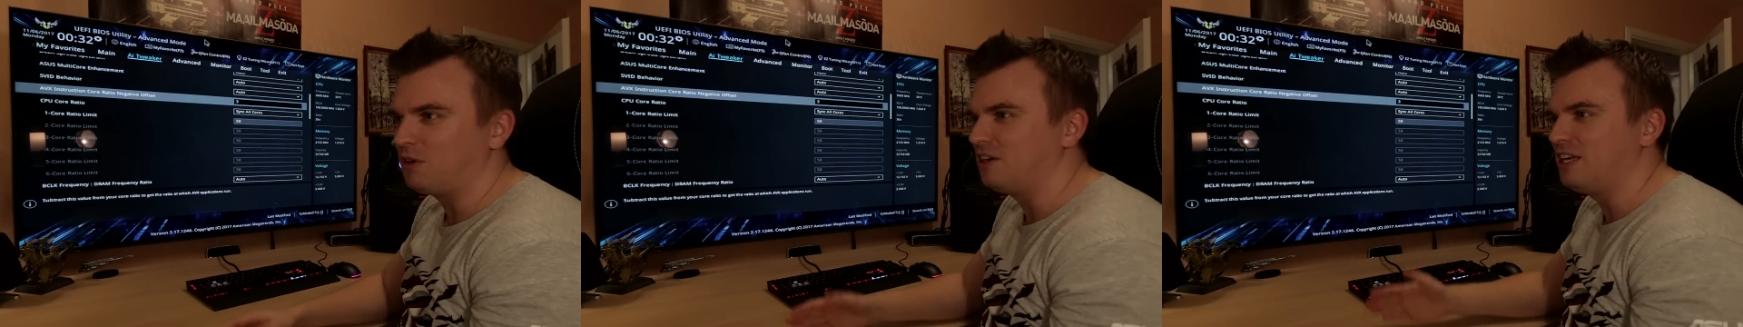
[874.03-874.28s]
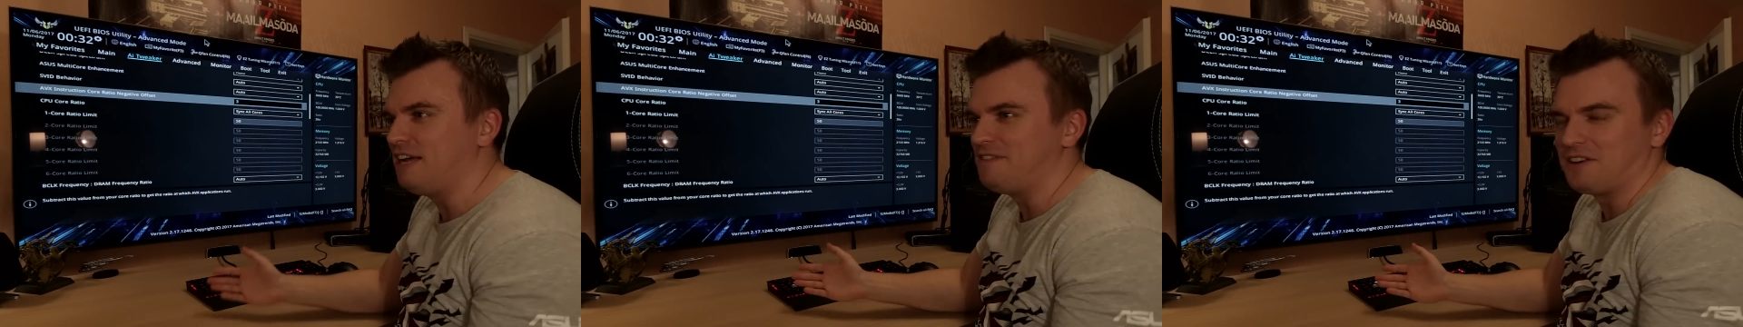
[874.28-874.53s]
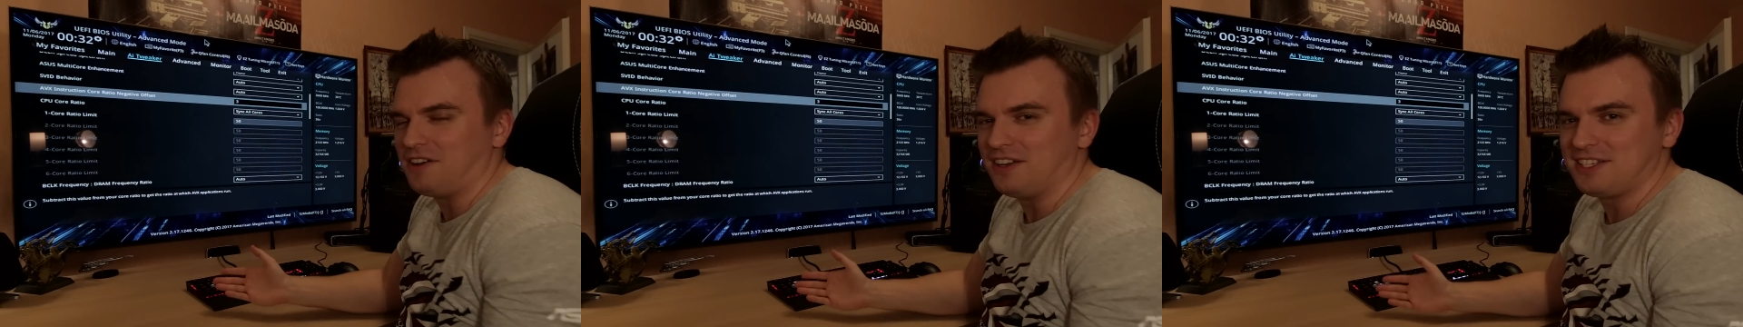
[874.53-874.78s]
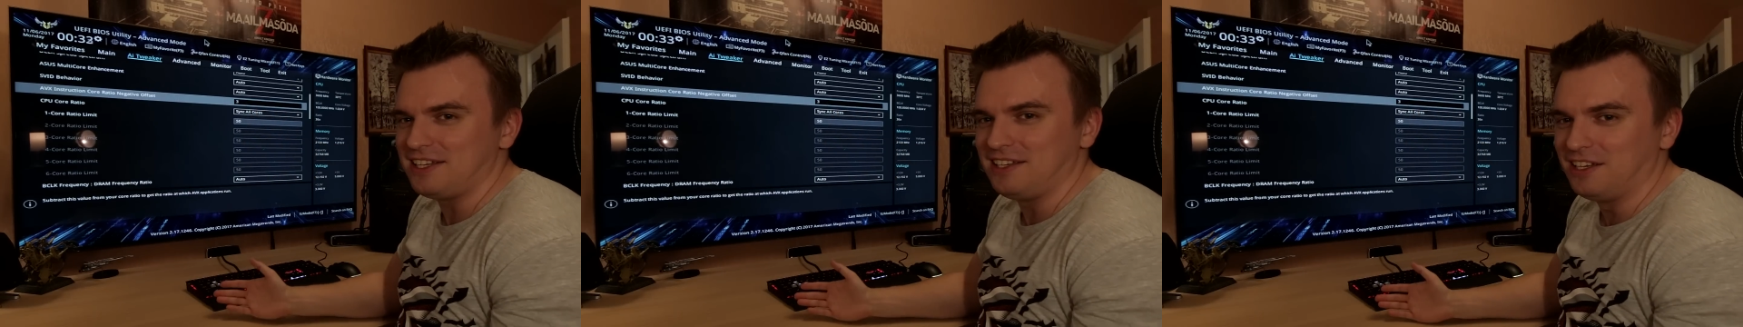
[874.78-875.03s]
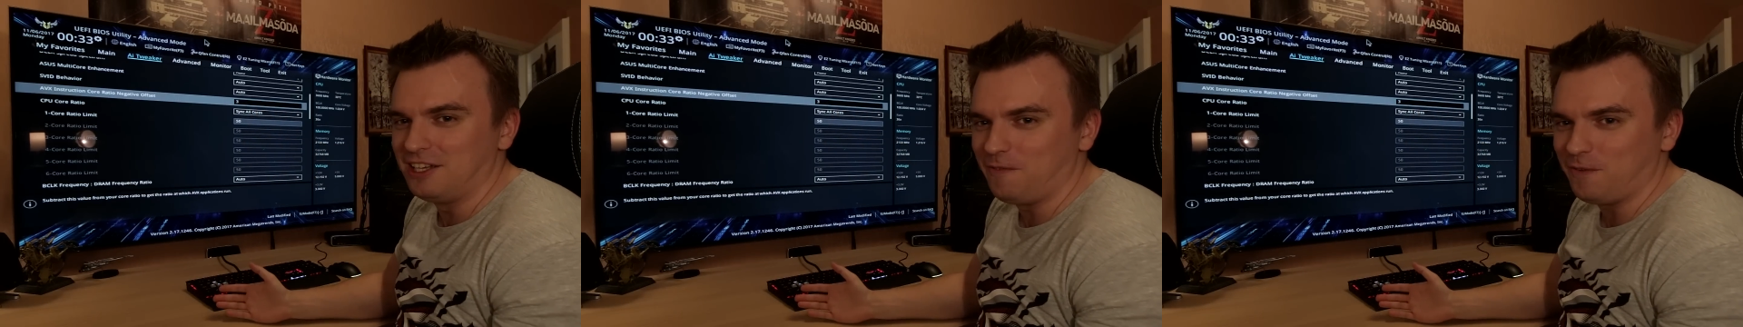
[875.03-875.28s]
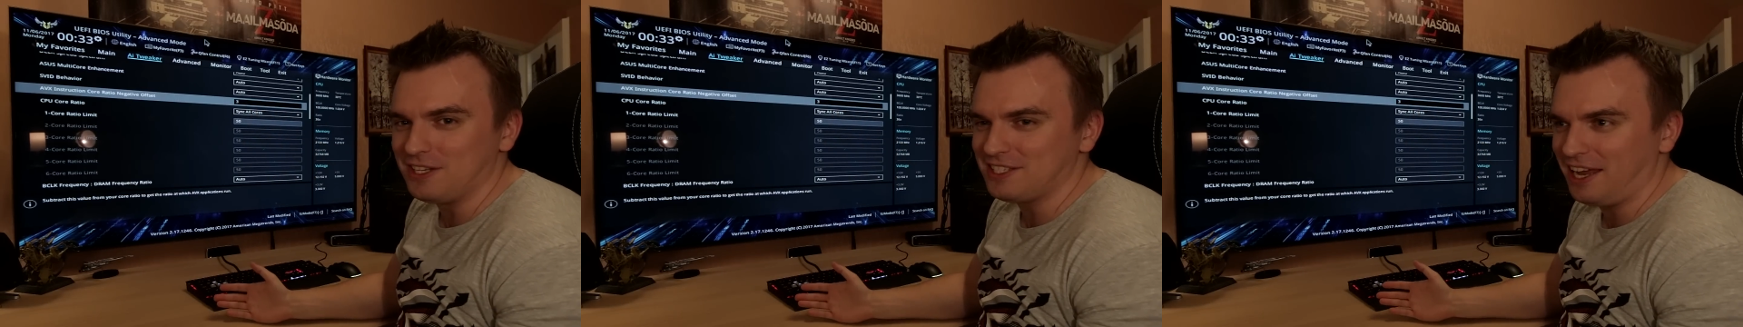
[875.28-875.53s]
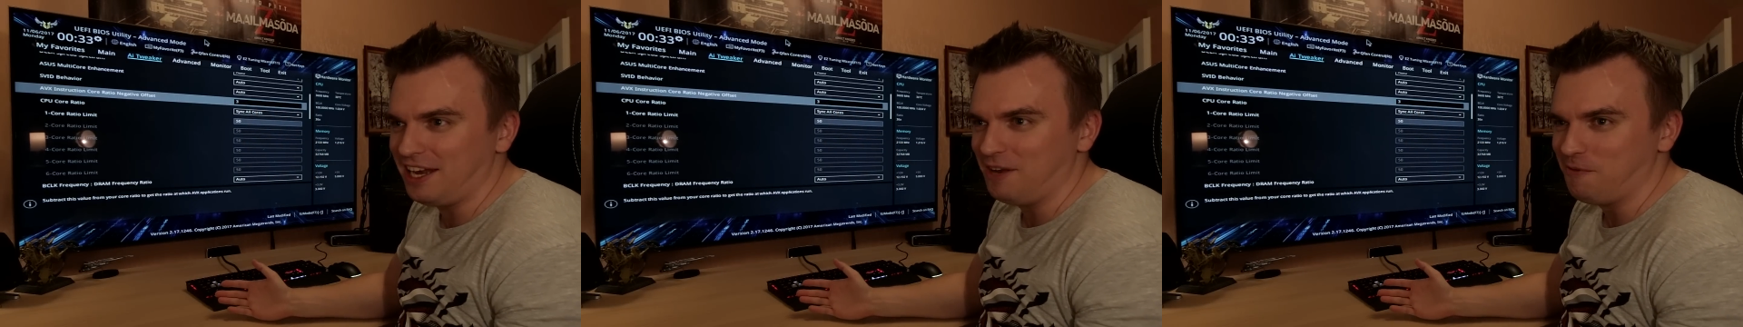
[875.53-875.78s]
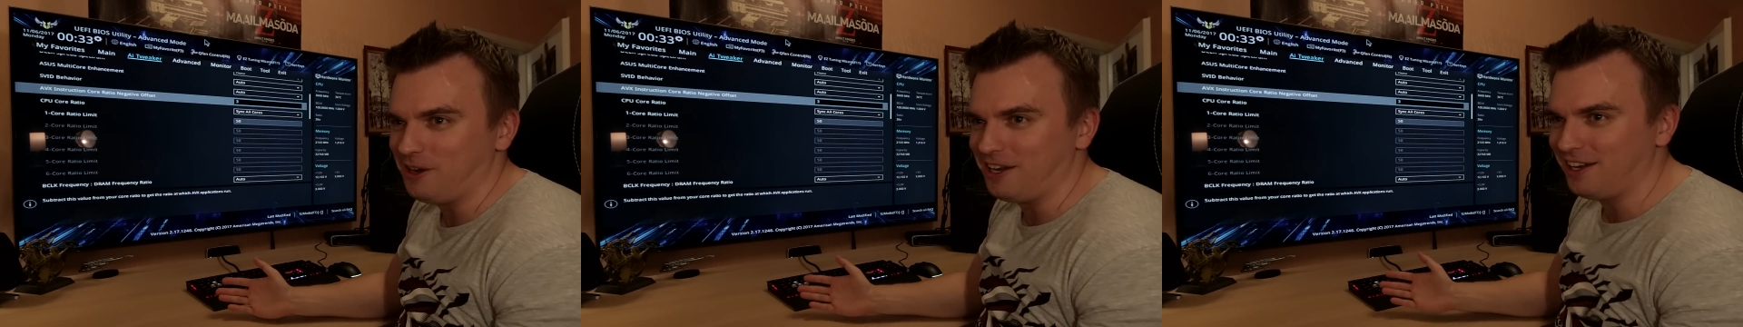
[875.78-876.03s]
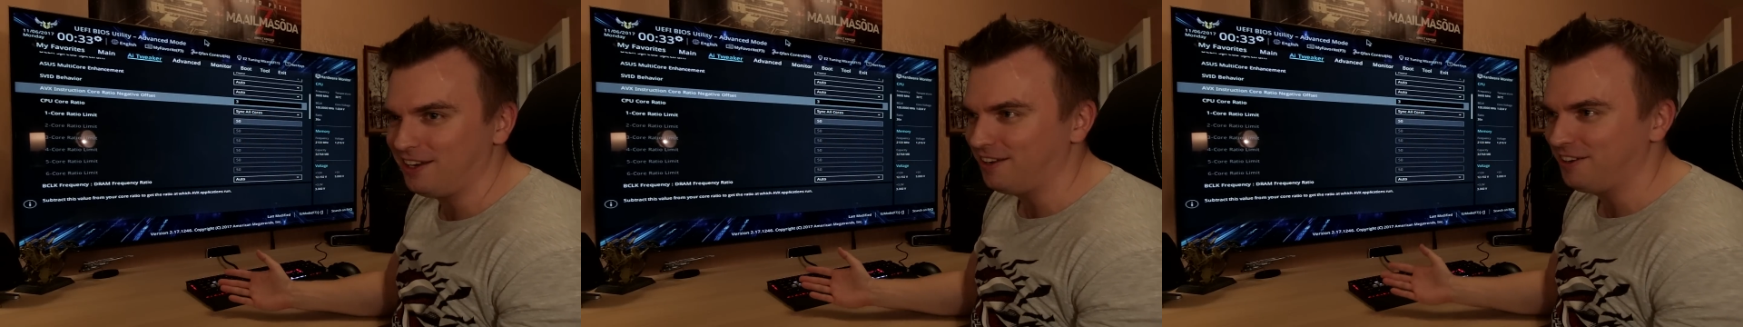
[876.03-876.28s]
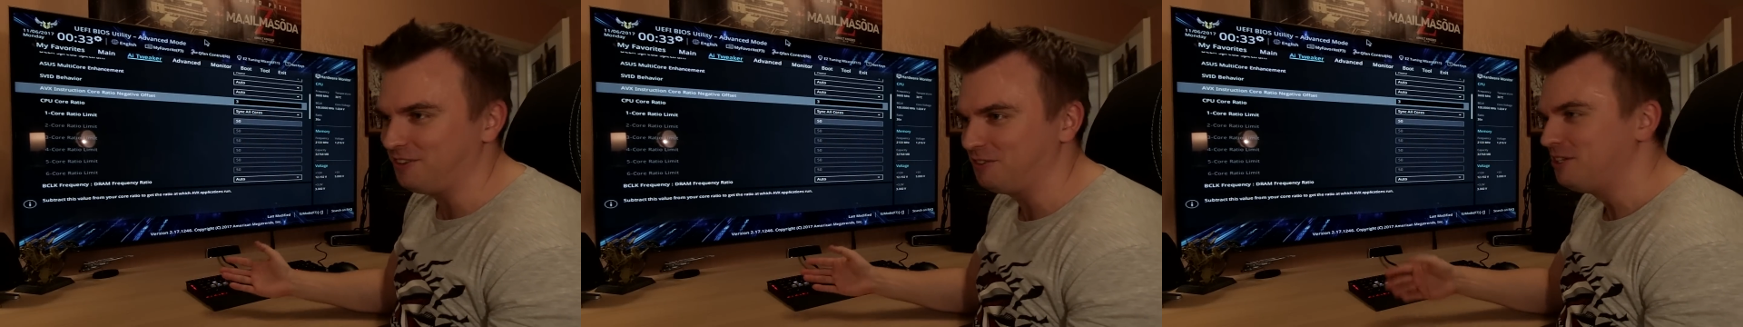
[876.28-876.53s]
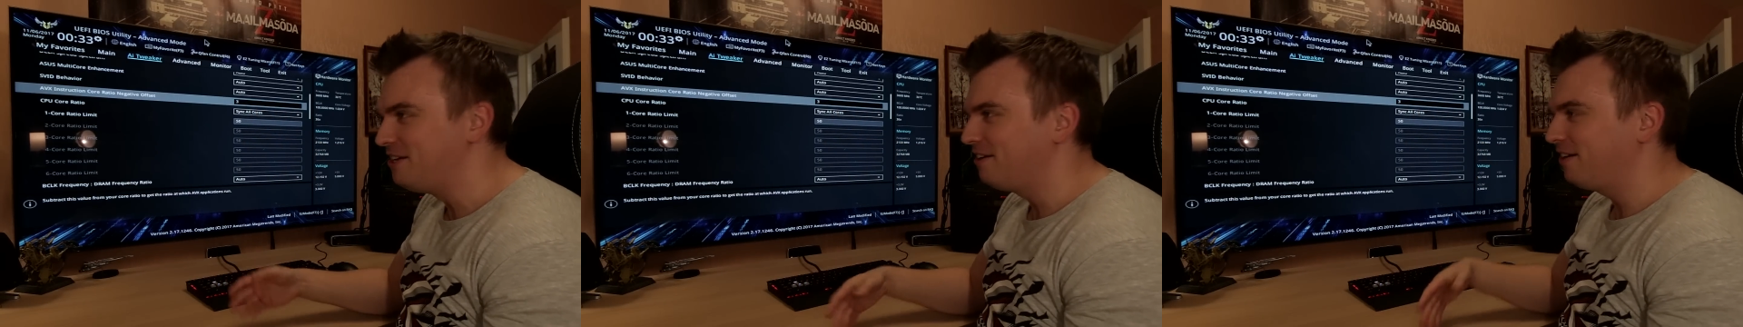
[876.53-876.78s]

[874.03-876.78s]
We're never gonna see the difference anyway.